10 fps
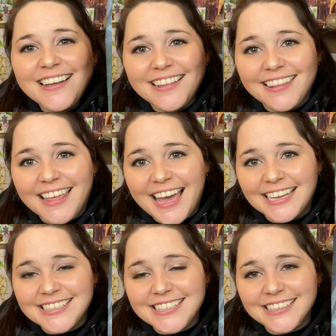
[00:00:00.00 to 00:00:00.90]

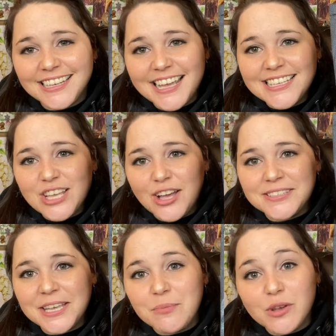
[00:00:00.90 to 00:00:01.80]
that is
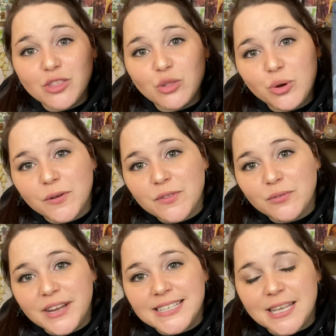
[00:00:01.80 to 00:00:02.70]
awesome, with Lord of the
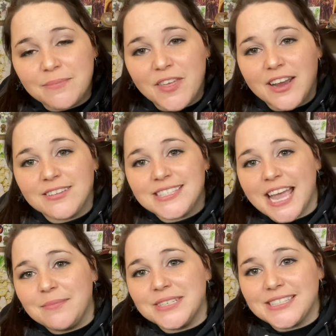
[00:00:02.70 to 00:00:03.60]
Rings up there.
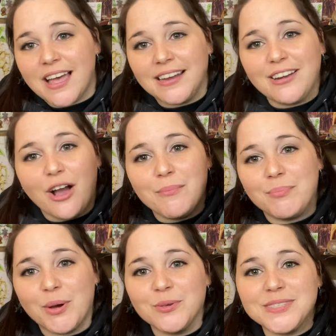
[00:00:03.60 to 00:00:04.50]
Same design on
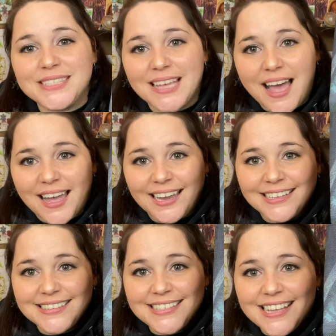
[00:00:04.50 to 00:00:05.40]
both
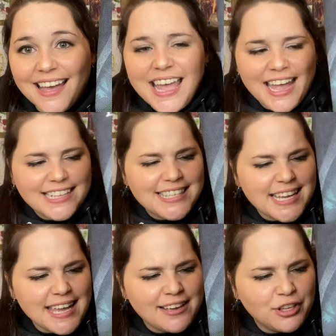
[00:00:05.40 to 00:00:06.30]
sides. It's
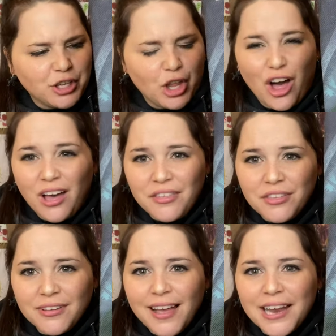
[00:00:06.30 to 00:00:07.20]
like a cloth
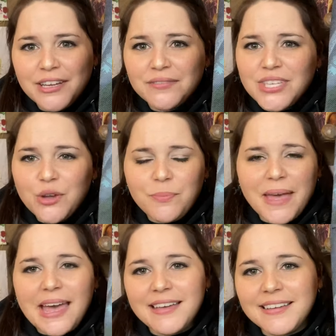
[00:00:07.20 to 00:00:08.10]
kind of tote
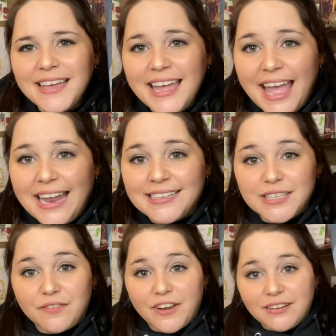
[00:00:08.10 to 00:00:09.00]
bag, and it's
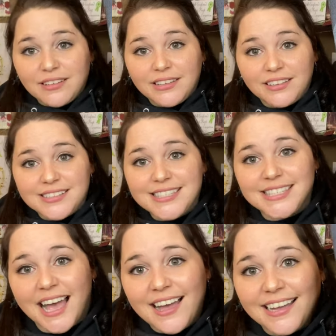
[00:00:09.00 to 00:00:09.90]
a fairly good
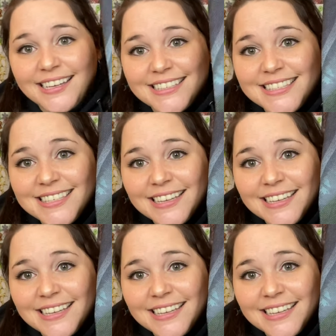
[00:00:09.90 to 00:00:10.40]
size.